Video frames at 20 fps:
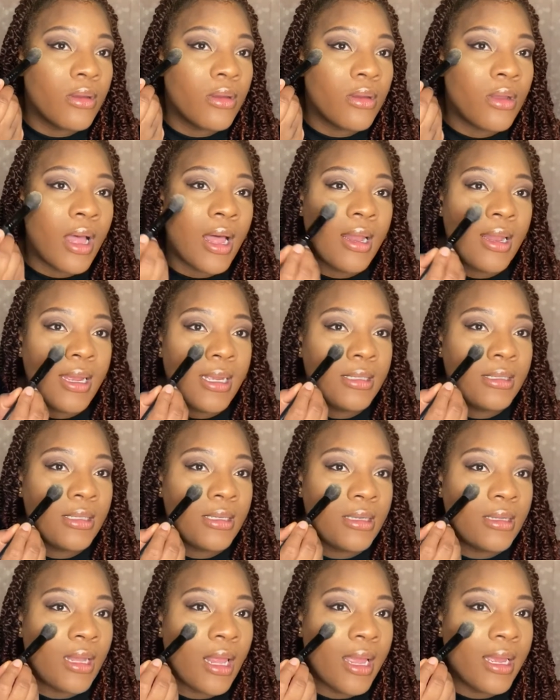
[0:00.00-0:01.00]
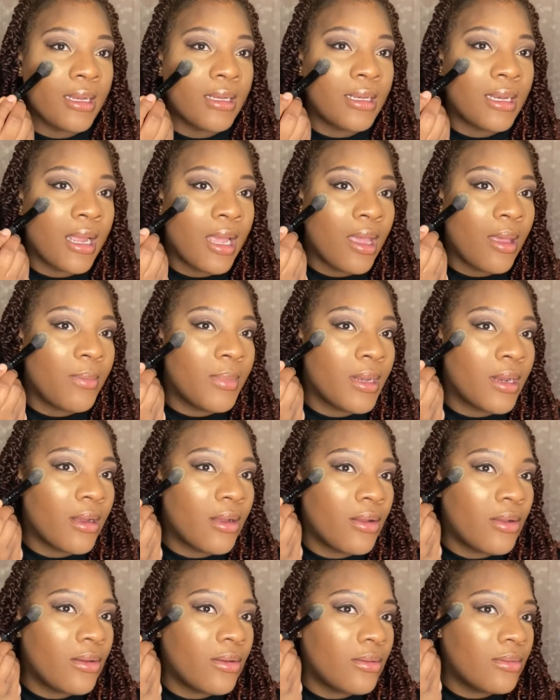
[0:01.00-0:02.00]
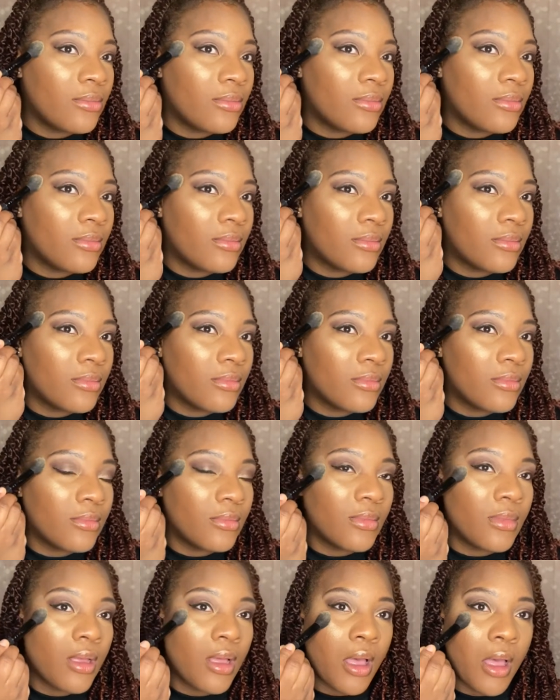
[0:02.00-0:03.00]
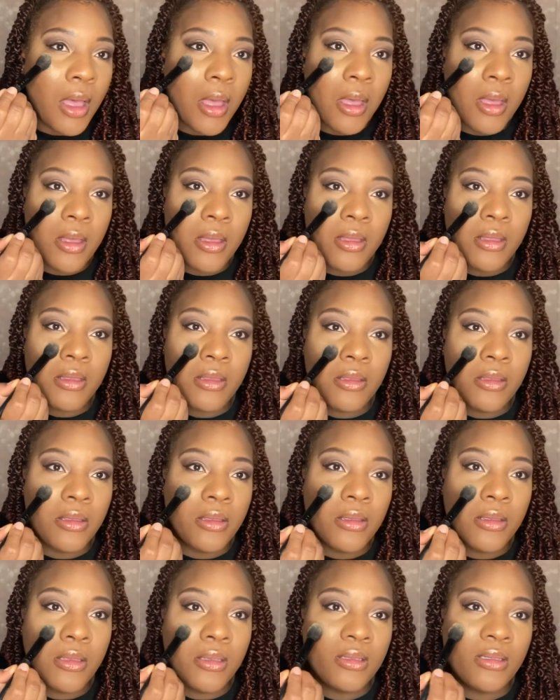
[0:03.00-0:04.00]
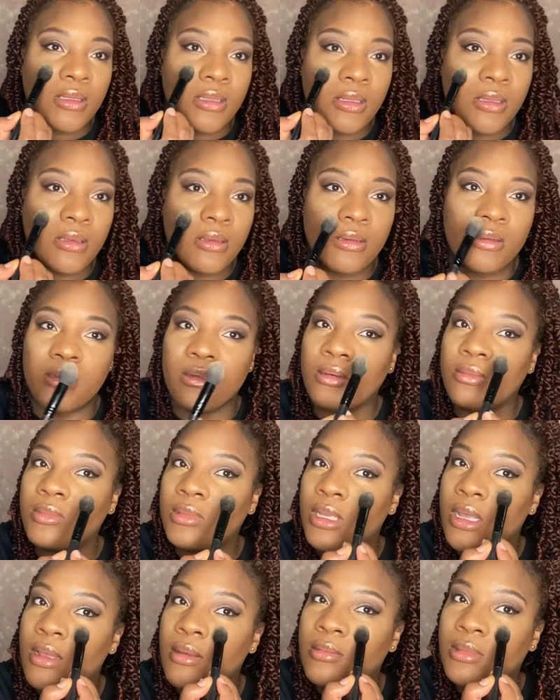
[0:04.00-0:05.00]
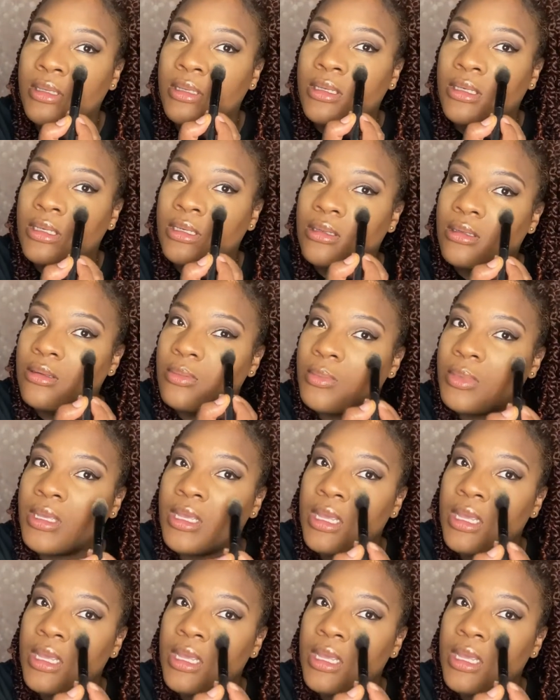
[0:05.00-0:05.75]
I like to like dab it on, cause sometimes it just be